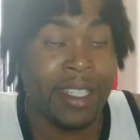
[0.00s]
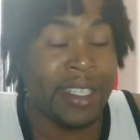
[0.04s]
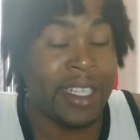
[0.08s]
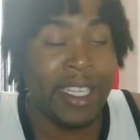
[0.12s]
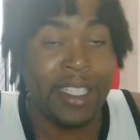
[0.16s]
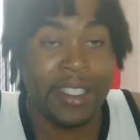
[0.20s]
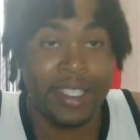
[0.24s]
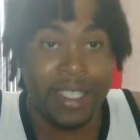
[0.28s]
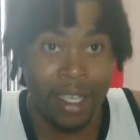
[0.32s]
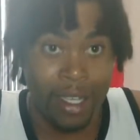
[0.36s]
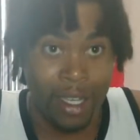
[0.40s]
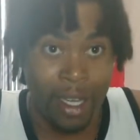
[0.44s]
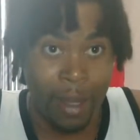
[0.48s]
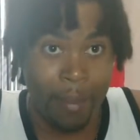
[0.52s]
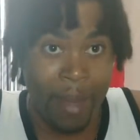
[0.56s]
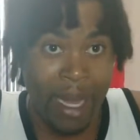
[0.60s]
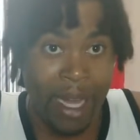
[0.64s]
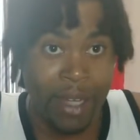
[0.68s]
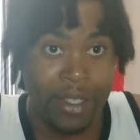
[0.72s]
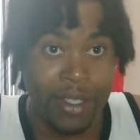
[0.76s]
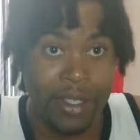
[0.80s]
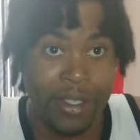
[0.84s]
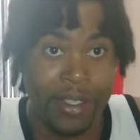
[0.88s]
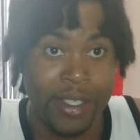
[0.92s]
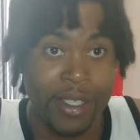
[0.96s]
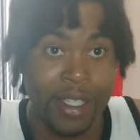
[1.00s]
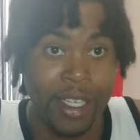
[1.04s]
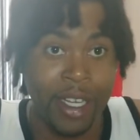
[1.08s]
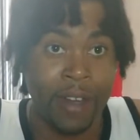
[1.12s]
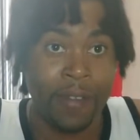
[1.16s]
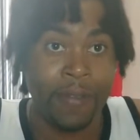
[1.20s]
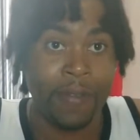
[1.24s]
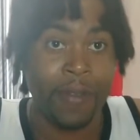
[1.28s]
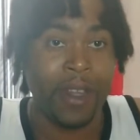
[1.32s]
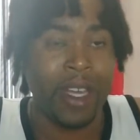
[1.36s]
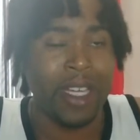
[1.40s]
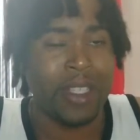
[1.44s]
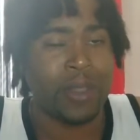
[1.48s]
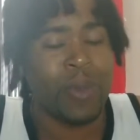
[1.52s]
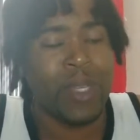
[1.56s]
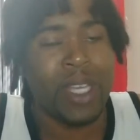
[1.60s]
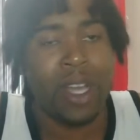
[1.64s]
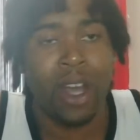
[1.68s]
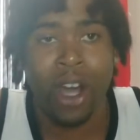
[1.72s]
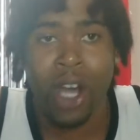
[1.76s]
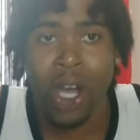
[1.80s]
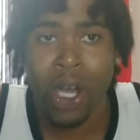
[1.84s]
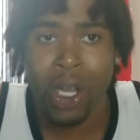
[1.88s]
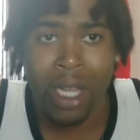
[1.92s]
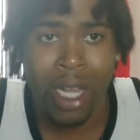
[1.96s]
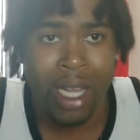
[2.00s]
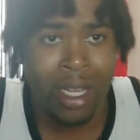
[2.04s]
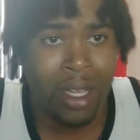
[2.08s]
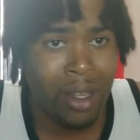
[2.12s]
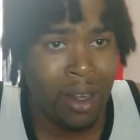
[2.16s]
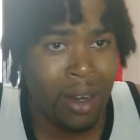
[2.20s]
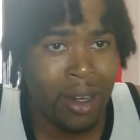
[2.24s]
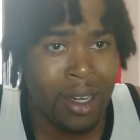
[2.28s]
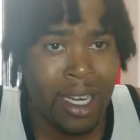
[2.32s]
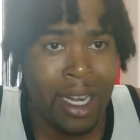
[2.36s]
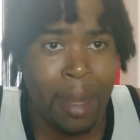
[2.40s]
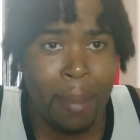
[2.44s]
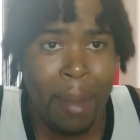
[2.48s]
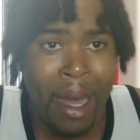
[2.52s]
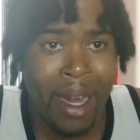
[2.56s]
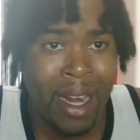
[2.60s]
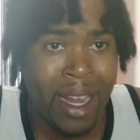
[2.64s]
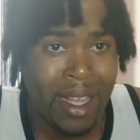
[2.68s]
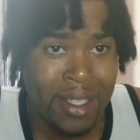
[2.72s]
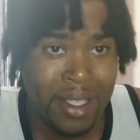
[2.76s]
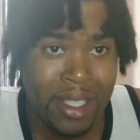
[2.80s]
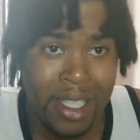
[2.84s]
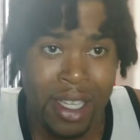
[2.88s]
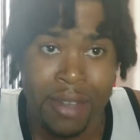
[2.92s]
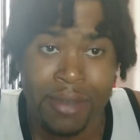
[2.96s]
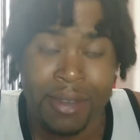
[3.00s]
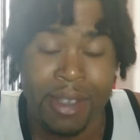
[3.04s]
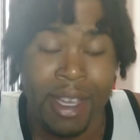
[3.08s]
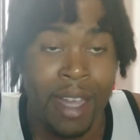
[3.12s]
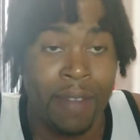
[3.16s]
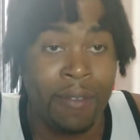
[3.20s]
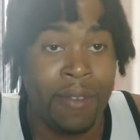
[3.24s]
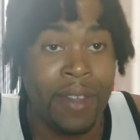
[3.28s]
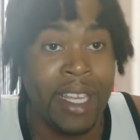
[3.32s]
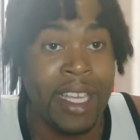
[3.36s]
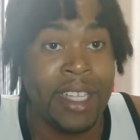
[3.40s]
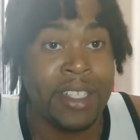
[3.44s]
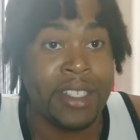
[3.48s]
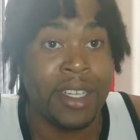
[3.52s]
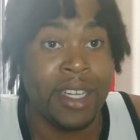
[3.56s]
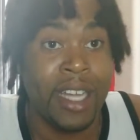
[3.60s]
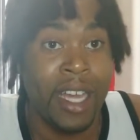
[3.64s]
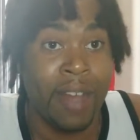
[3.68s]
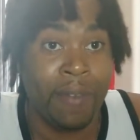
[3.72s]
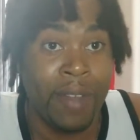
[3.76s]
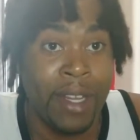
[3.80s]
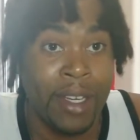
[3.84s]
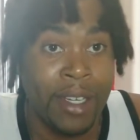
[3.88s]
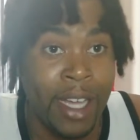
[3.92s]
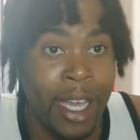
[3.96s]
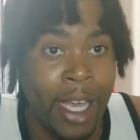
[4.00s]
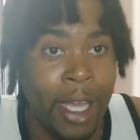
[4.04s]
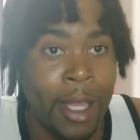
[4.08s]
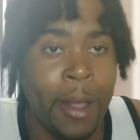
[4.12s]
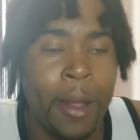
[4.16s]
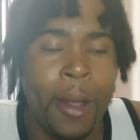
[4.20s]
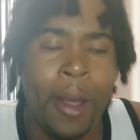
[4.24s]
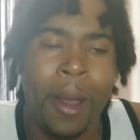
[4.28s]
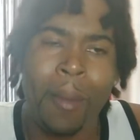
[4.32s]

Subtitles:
detail about yourself, because we all are learning about ourselves each and every day.